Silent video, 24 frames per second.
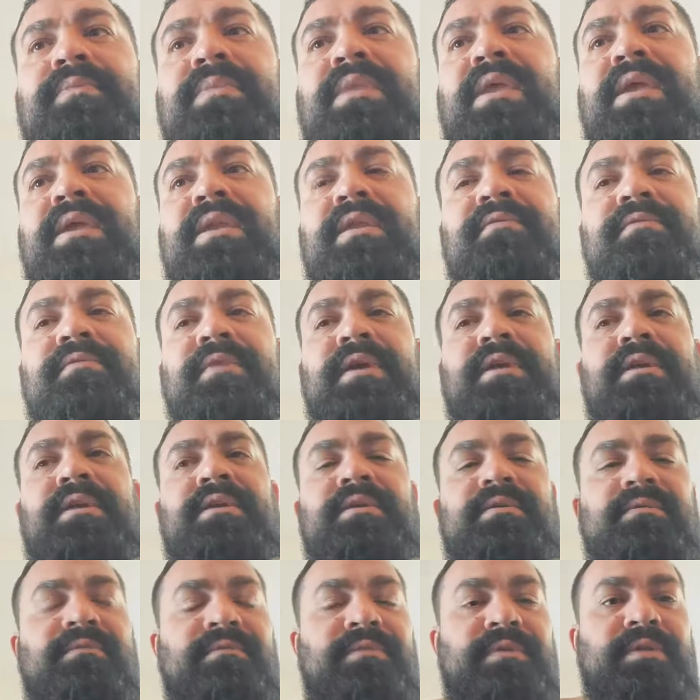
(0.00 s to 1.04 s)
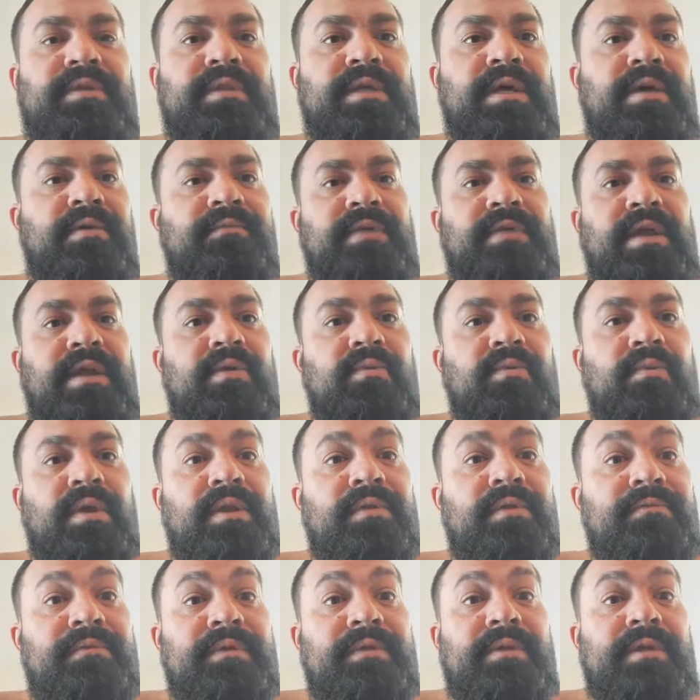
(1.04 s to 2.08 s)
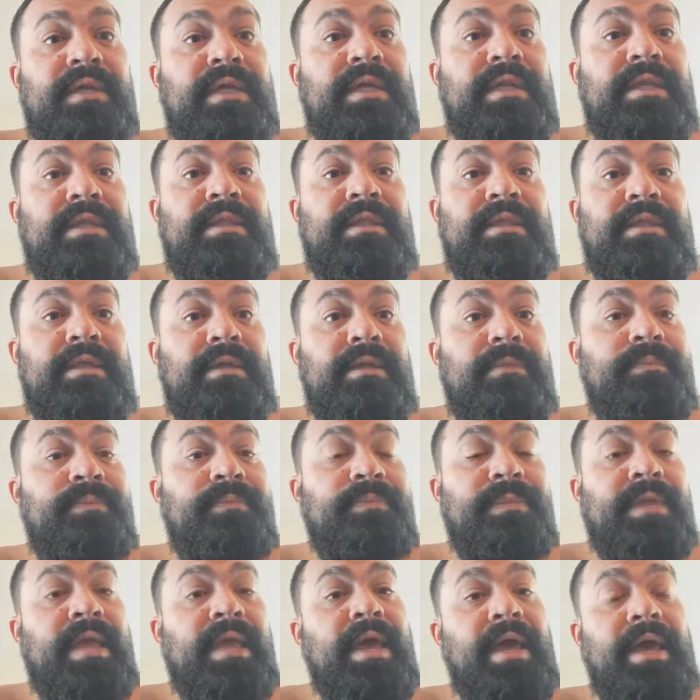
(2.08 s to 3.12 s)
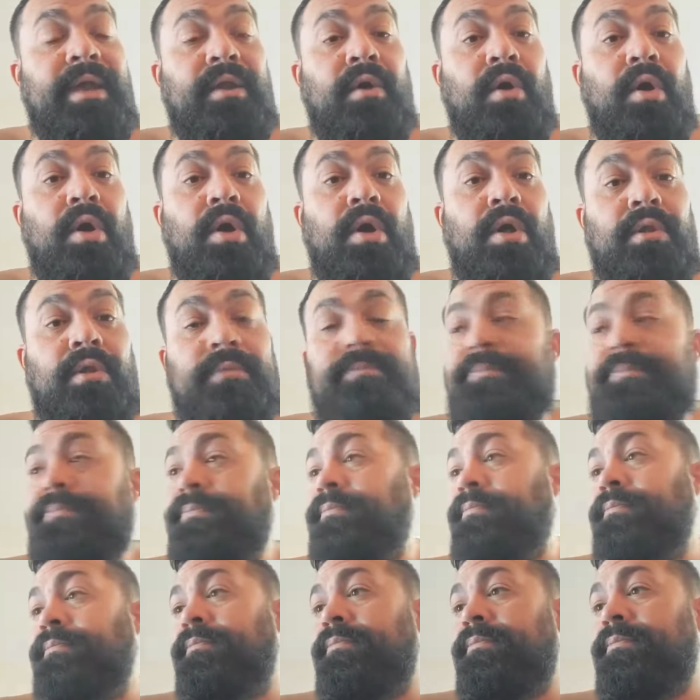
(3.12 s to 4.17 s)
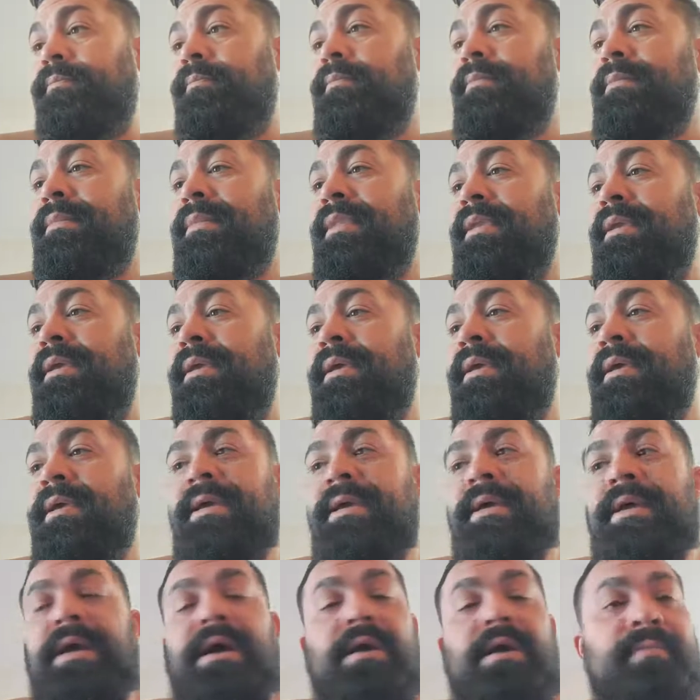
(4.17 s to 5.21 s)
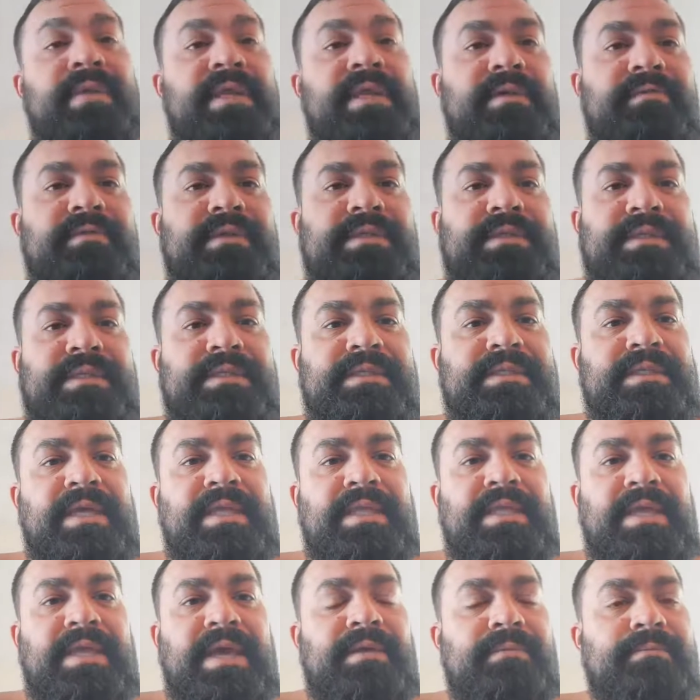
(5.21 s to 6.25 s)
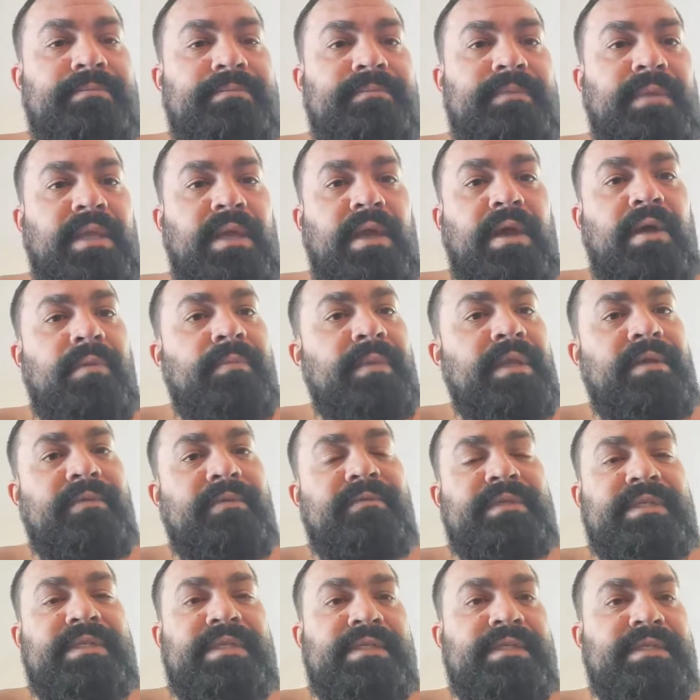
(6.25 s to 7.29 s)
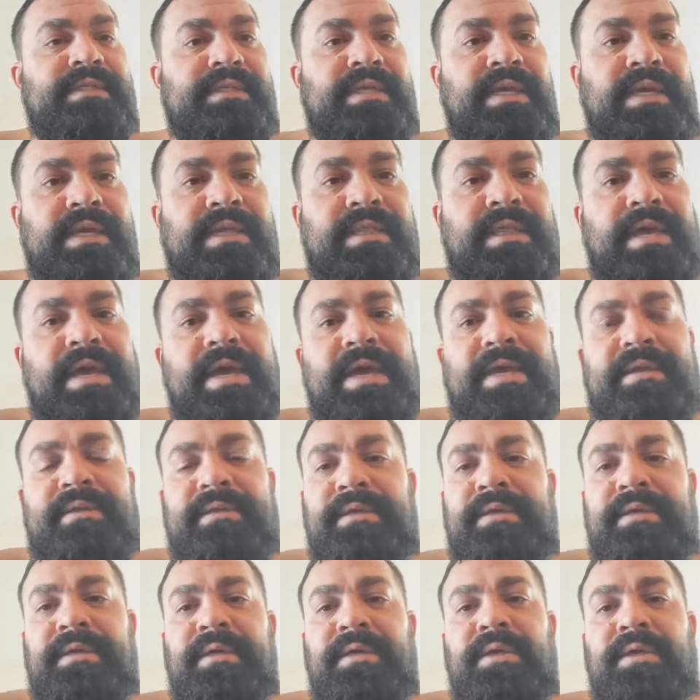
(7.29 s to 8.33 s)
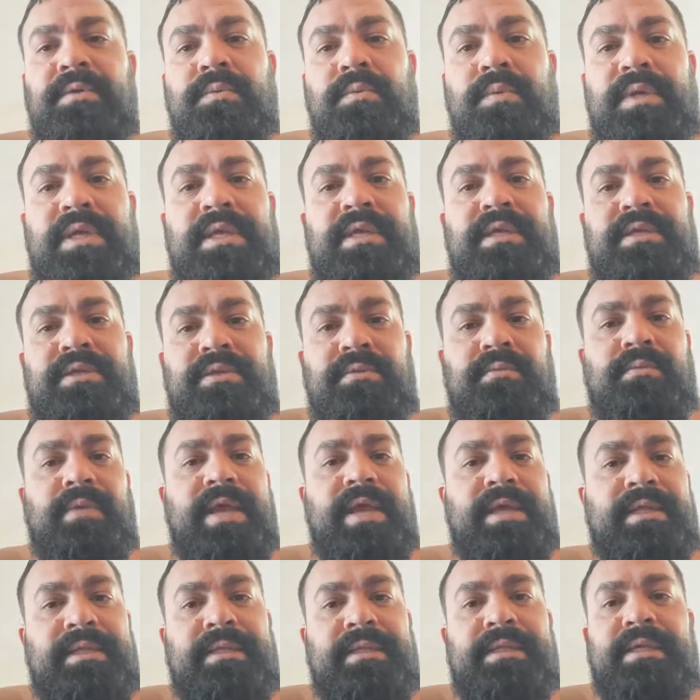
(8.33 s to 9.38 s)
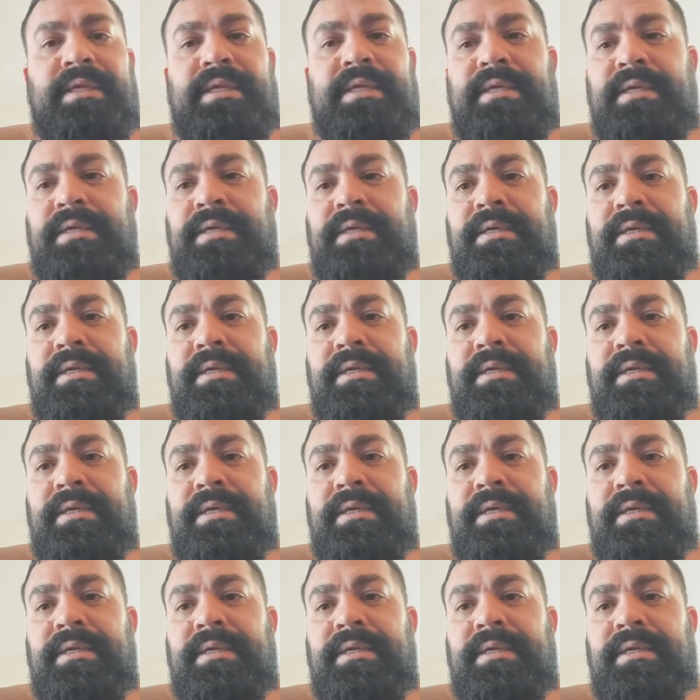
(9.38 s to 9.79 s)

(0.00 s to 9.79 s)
And if I couldn't feel loved, I didn't want to feel anything at all. How many of us can say that? How many of us can say that we directly